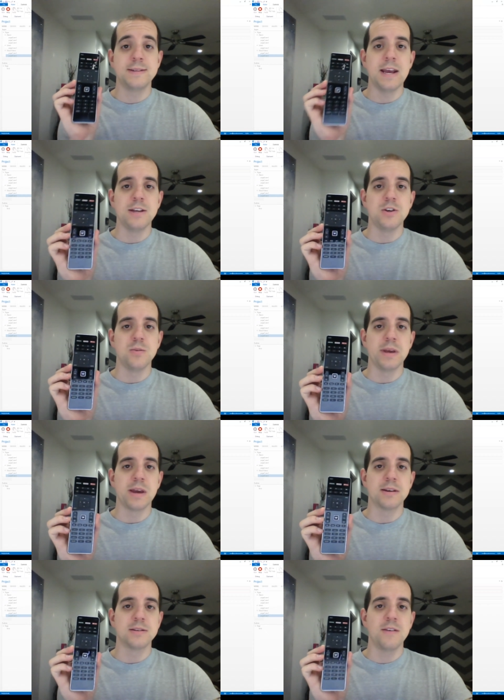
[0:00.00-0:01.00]
they do
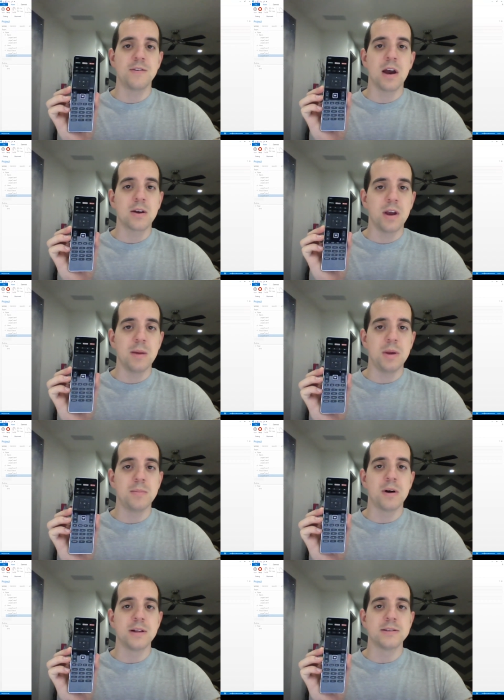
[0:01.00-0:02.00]
because they've got great
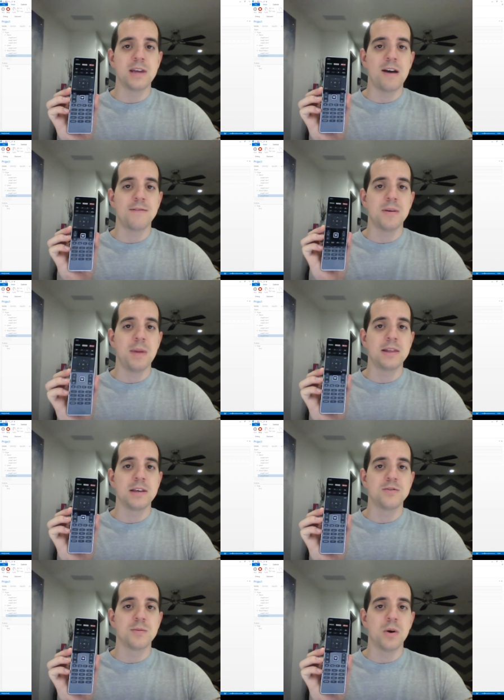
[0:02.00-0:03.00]
people on staff that make
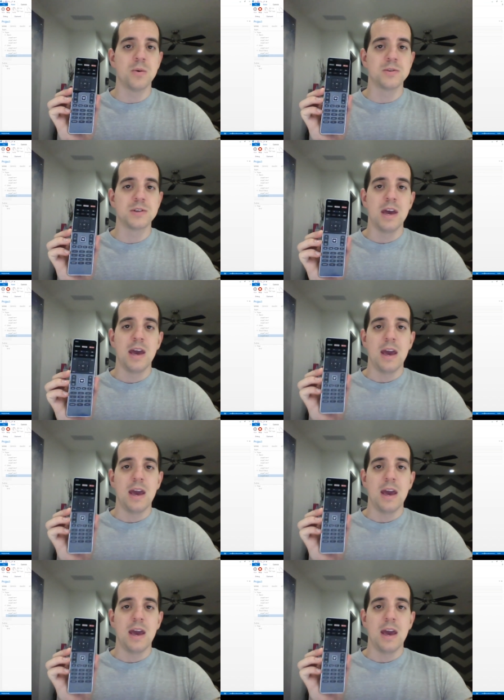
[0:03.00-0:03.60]
these remotes